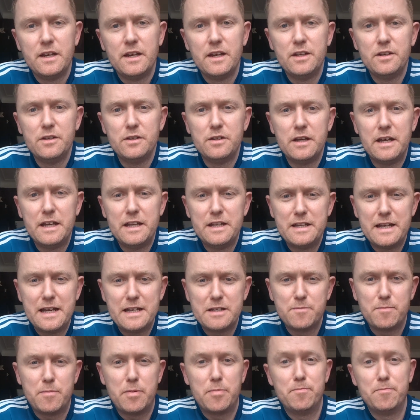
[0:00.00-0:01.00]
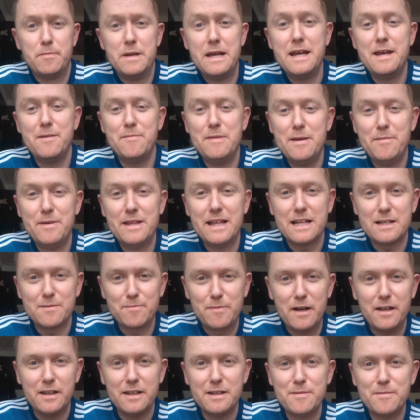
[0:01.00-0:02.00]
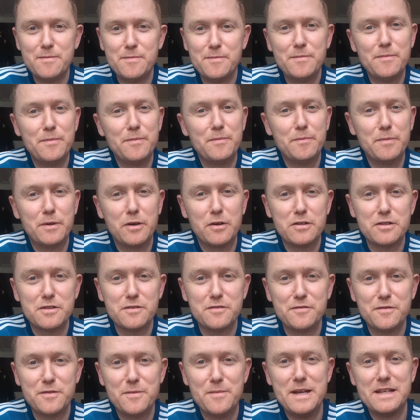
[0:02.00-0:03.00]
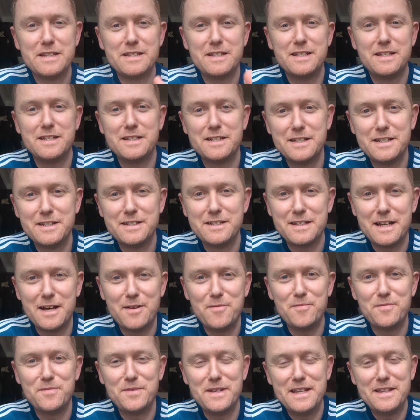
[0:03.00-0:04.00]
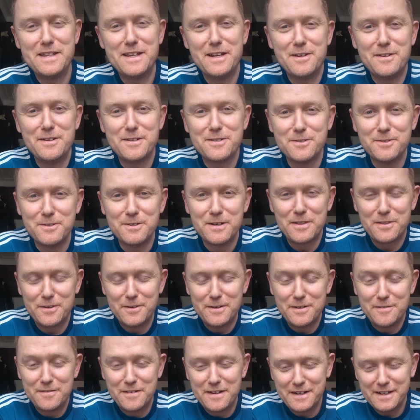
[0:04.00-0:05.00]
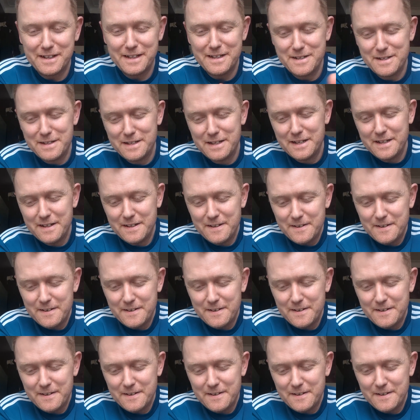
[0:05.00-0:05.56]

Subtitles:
that's maybe that's partly because of the messages I'm sending out. So I thought if I can